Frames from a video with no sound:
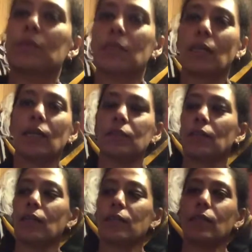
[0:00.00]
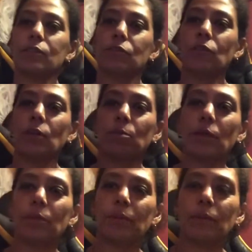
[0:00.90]
the card that I got from
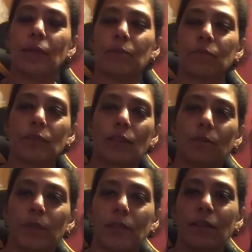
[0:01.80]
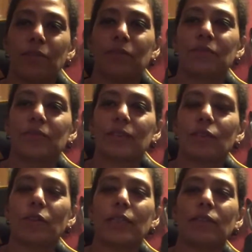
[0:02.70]
Hobbycraft,
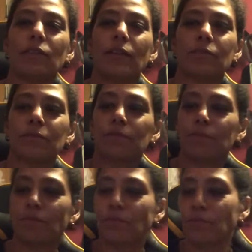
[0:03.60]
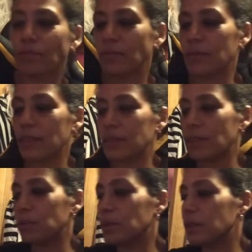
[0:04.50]
Create and Craft. And
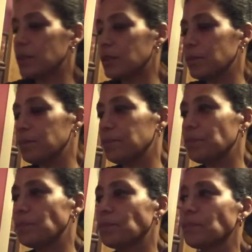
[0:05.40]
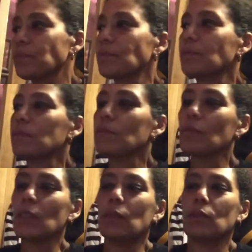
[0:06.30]
that was
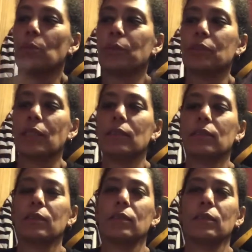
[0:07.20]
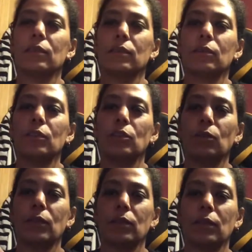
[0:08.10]
the presenter, you know,
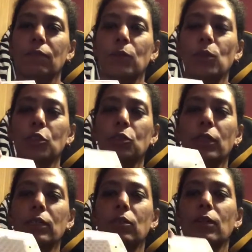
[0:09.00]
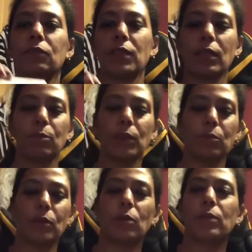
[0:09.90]
and if you watch Create and Craft, they get
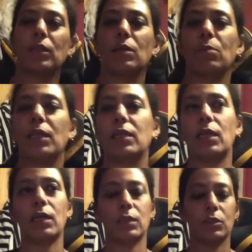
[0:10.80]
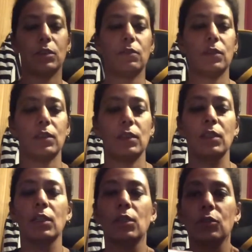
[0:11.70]
people come on, they make cards and everything.
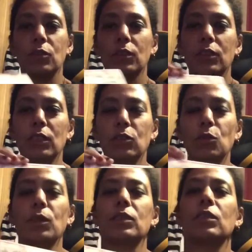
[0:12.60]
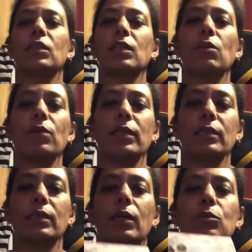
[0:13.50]
So I sent a question and they read
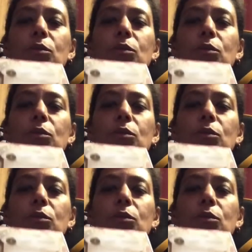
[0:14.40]
it out,